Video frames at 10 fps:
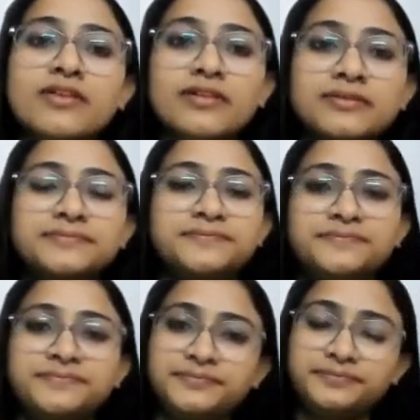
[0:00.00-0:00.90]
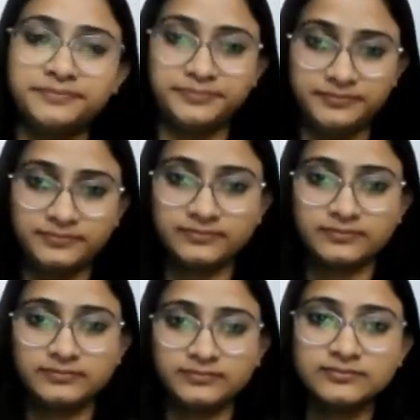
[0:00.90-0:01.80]

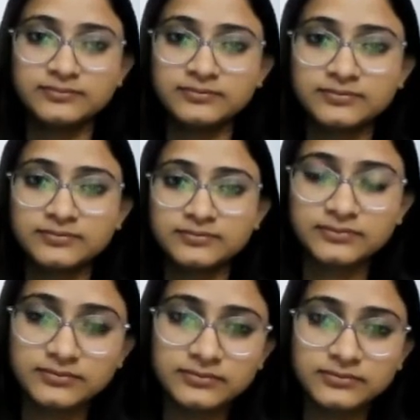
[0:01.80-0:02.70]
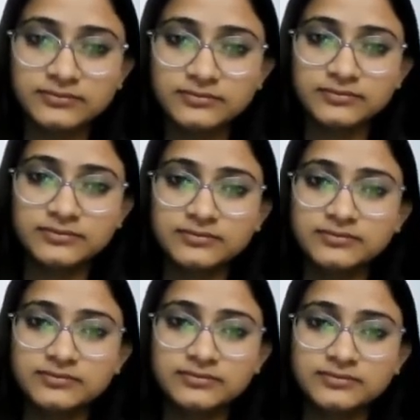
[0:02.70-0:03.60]

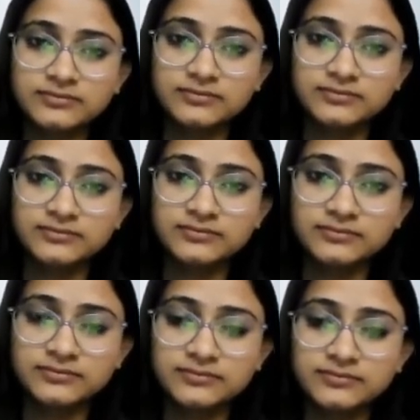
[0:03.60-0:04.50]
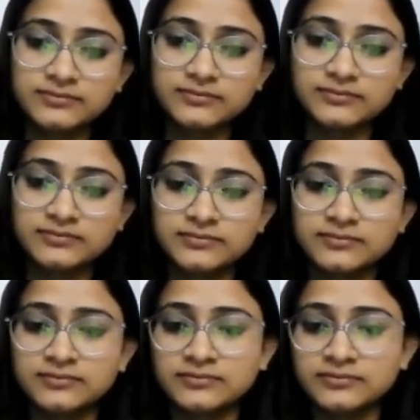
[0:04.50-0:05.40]

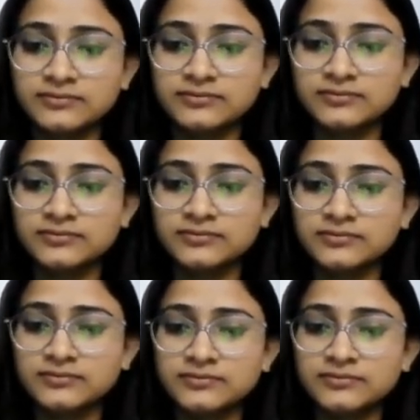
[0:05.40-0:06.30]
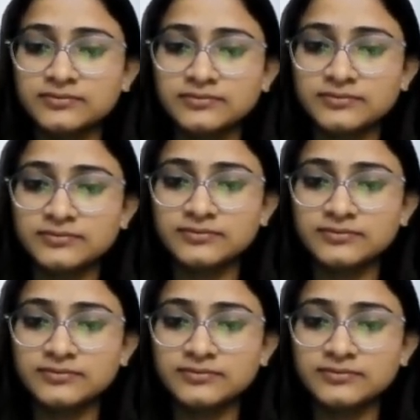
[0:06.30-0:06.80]
The person shown says nothing.